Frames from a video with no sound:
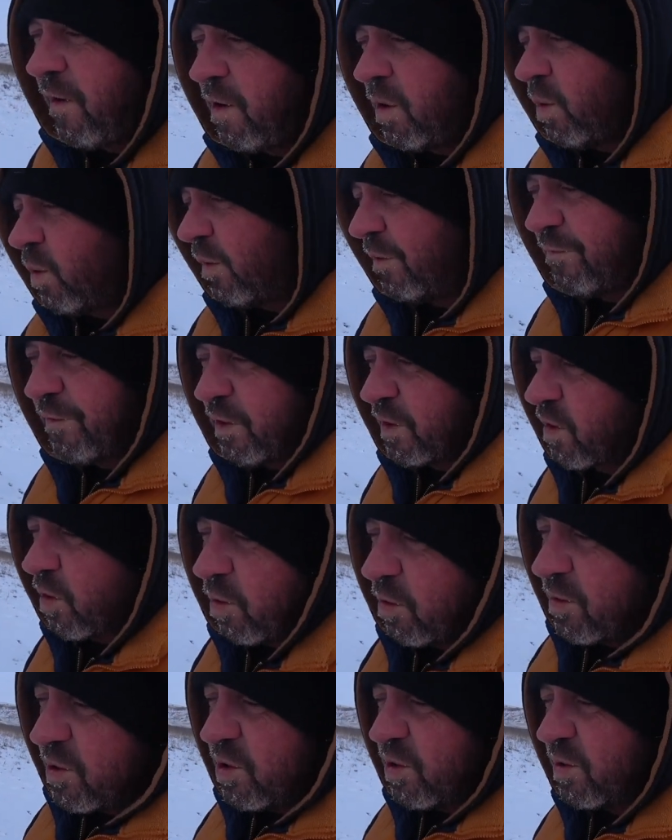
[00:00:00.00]
or for
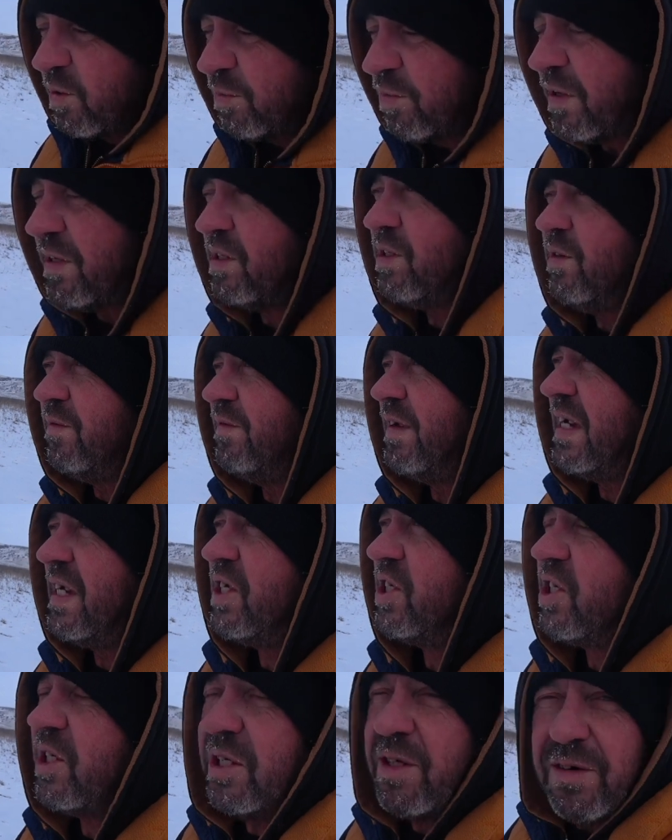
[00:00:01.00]
cultural
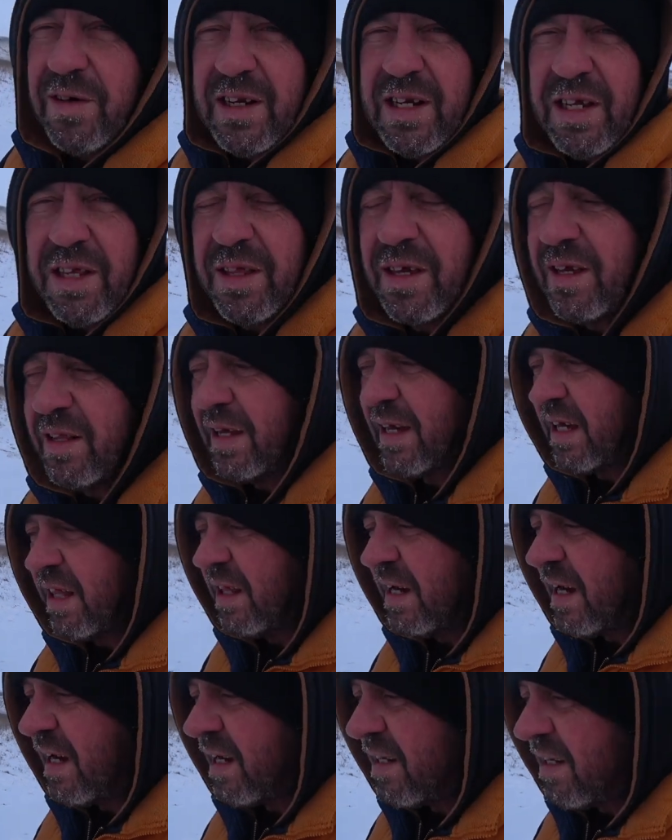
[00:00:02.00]
preservation or anything like
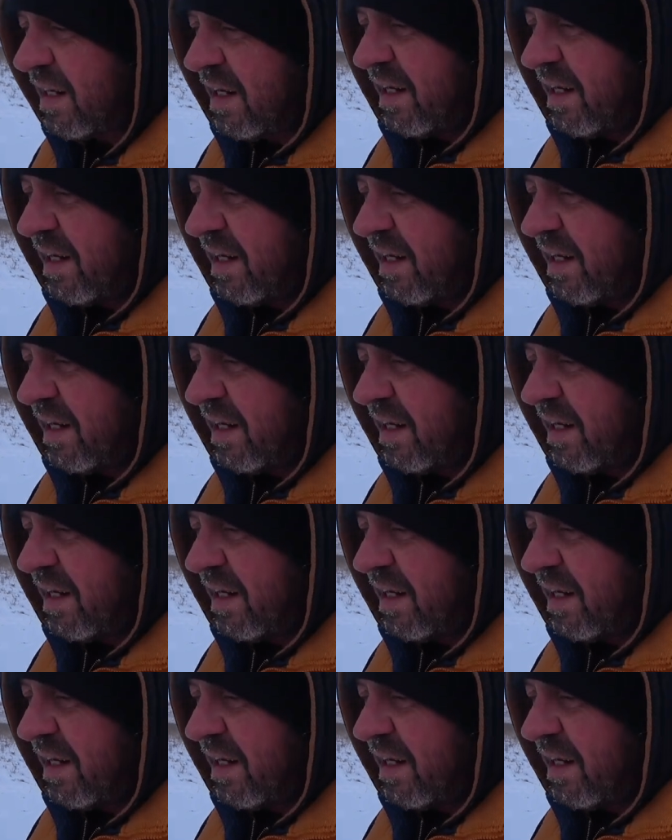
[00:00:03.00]
that.